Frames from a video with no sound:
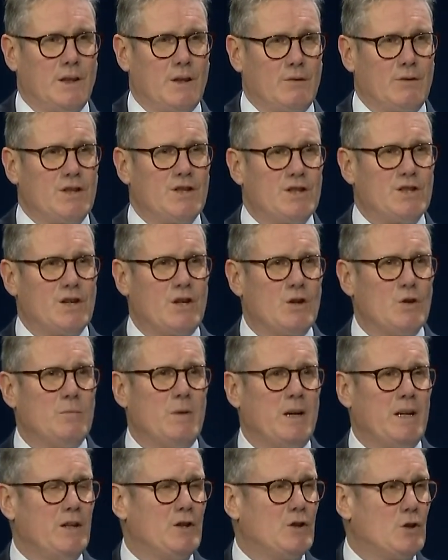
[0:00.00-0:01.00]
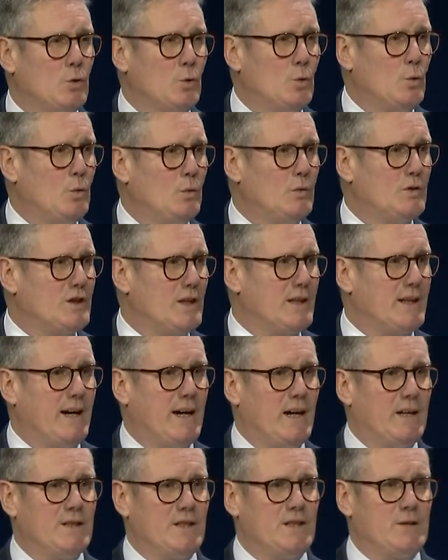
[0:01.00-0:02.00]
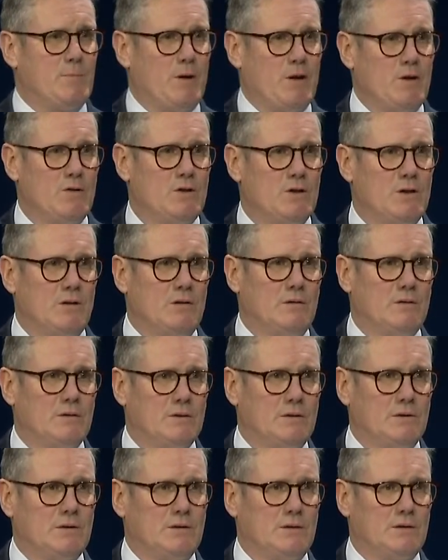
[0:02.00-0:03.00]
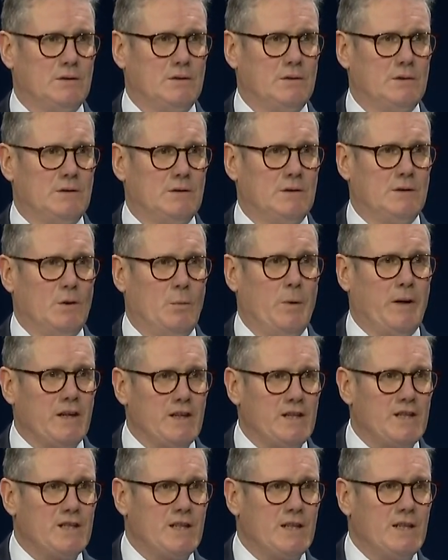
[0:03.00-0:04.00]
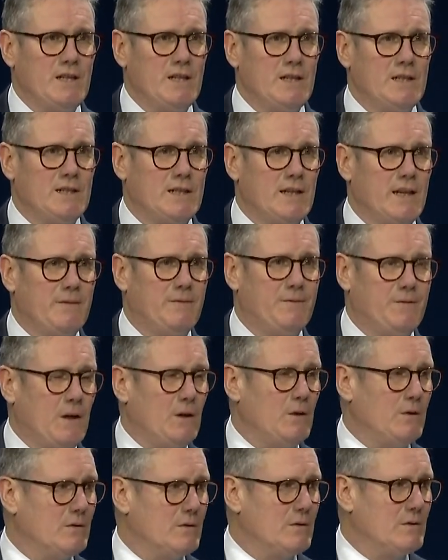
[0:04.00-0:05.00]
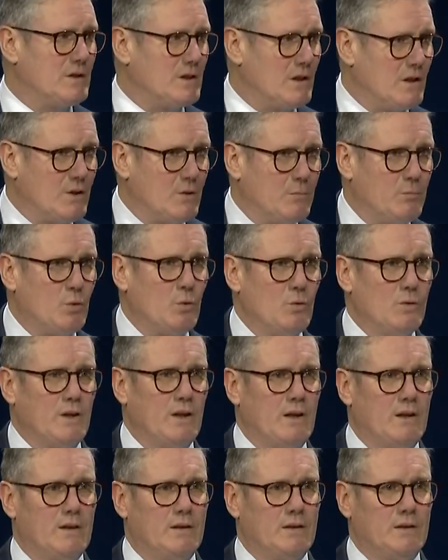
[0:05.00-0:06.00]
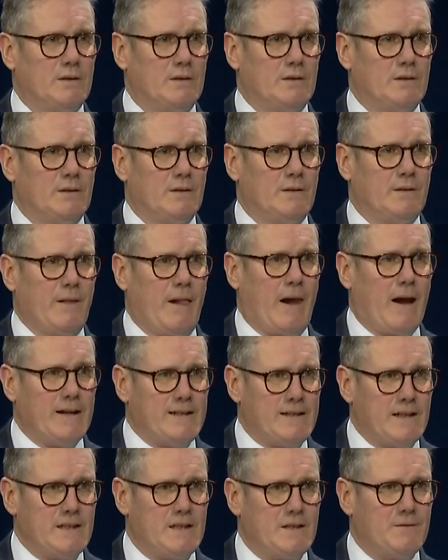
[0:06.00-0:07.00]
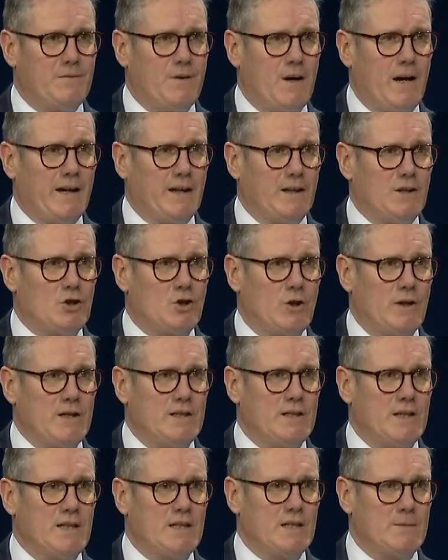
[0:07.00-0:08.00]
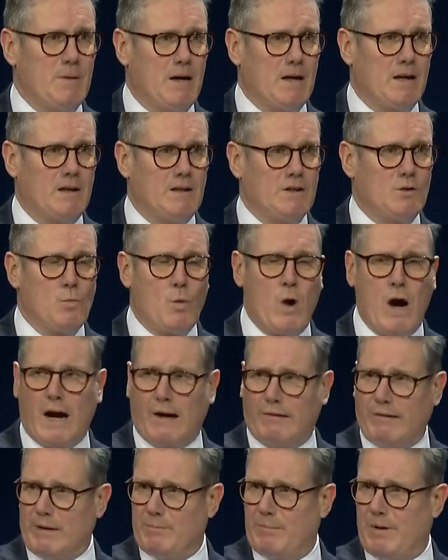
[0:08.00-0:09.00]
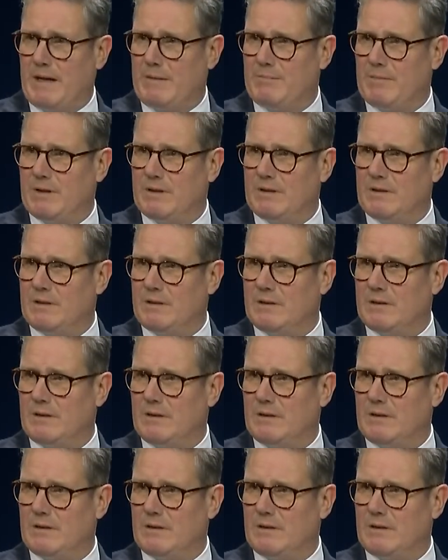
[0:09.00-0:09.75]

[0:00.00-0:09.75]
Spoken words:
There are so many tools at our disposal. We can seize their phones at the border, identifying and tracing smugglers, wiring payments.